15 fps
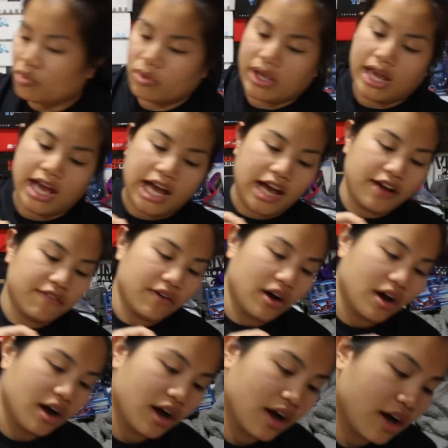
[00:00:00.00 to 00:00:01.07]
We have
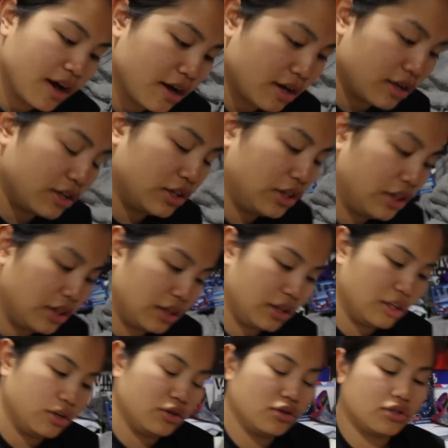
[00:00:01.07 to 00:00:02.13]
our
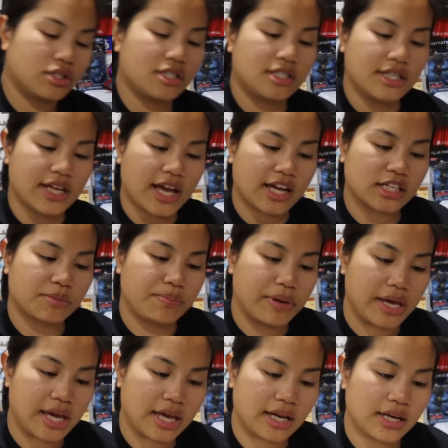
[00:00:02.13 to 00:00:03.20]
Loot DX
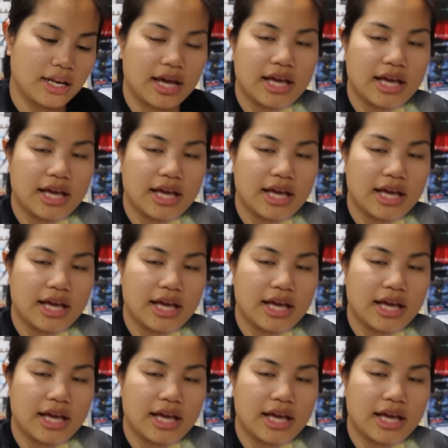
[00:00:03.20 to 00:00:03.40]
pin.